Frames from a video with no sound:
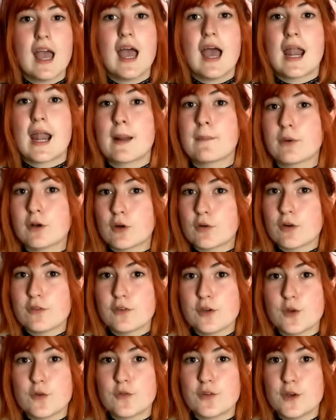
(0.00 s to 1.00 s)
and I'm going to
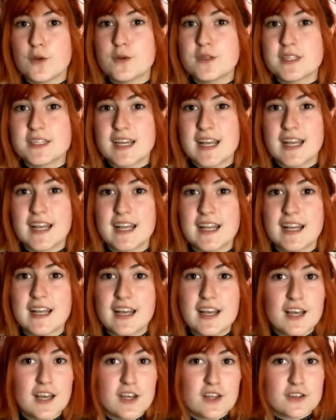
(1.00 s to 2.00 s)
review it for you today
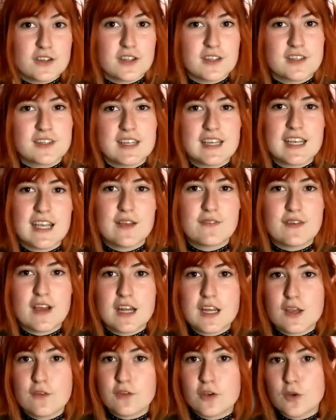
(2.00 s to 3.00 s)
to see if
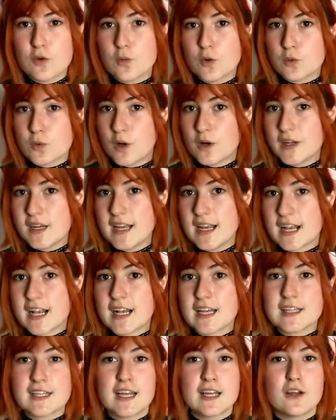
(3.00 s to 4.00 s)
any of you would want it,
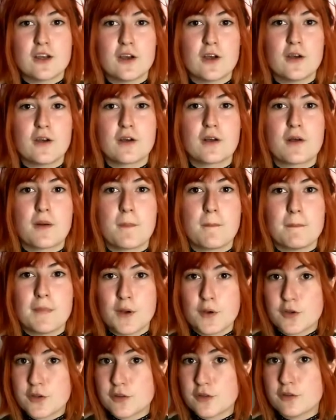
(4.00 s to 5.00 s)
because I know
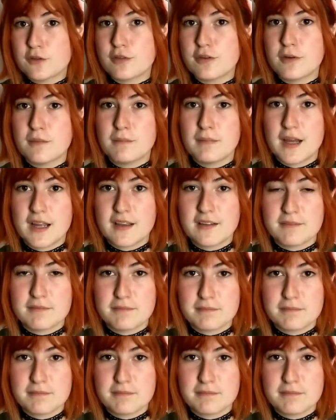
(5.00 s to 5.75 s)
most of my